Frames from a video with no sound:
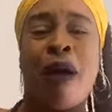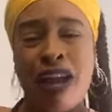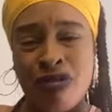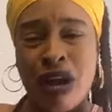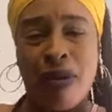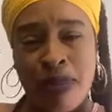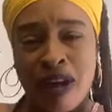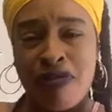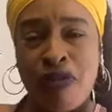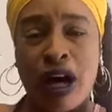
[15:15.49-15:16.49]
My
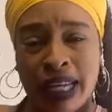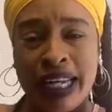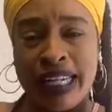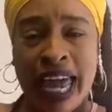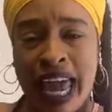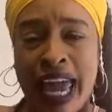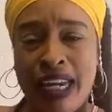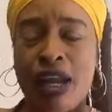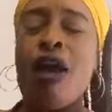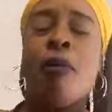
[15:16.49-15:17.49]
grandmother fucking
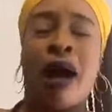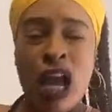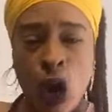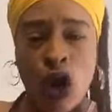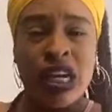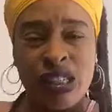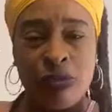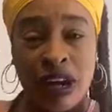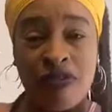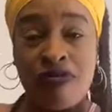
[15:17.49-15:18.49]
dead. My
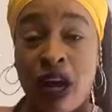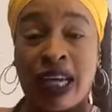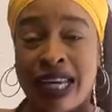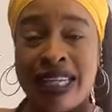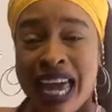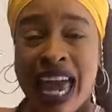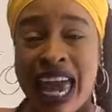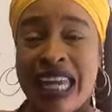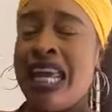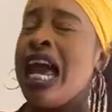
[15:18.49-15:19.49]
oldest brother fucking
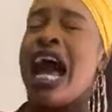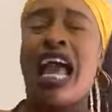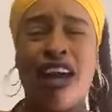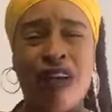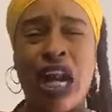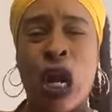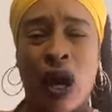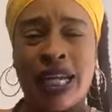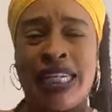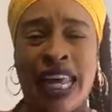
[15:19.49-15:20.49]
dead. I have a
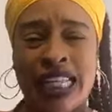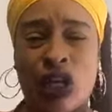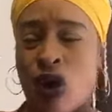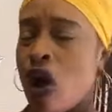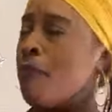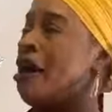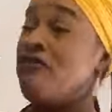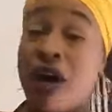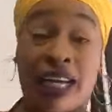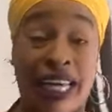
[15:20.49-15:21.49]
lot of things going on.
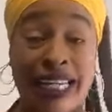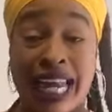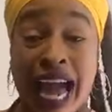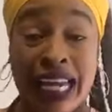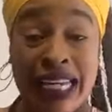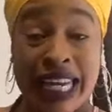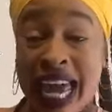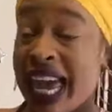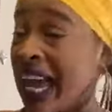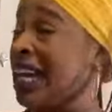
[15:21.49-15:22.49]
My fucking daddy
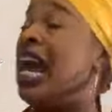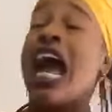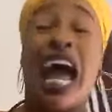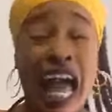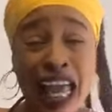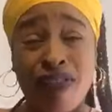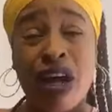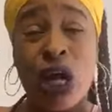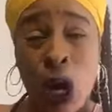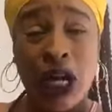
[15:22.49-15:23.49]
dead. I
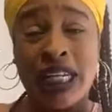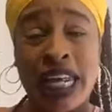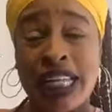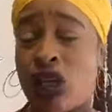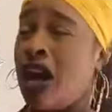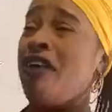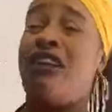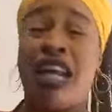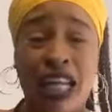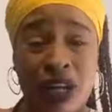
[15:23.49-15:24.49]
have a lot of things going on.
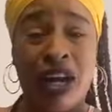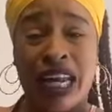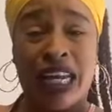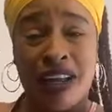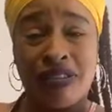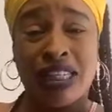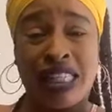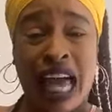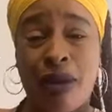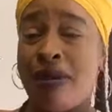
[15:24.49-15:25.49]
I have a little girl that lives
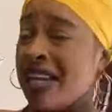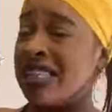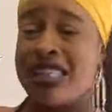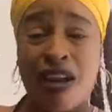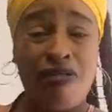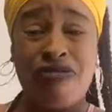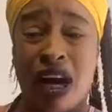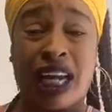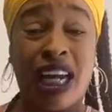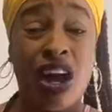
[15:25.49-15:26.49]
inside me that's still
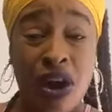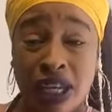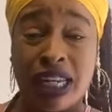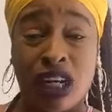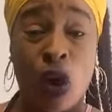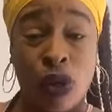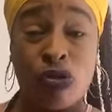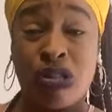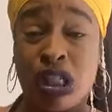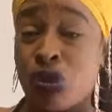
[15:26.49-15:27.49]
fucking hurting and
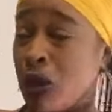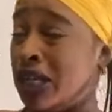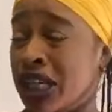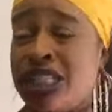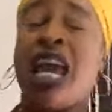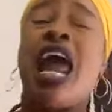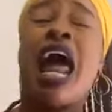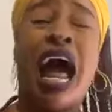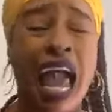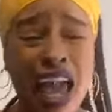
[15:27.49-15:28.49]
going through situations.
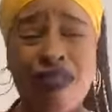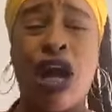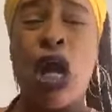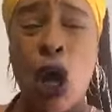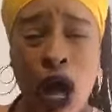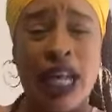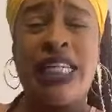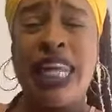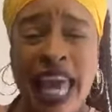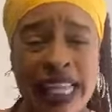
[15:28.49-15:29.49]
I have a
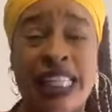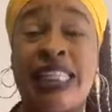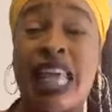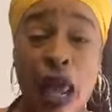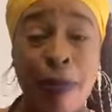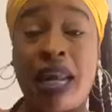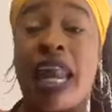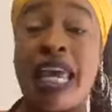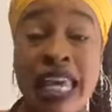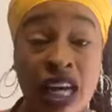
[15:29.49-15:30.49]
lot of things inside me
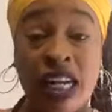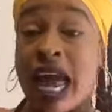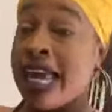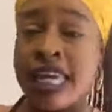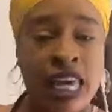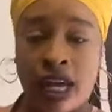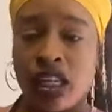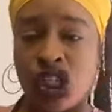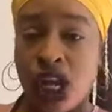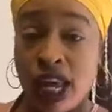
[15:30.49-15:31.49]
that I could I
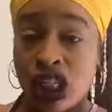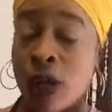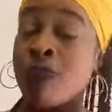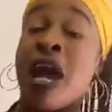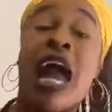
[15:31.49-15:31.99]
cannot change.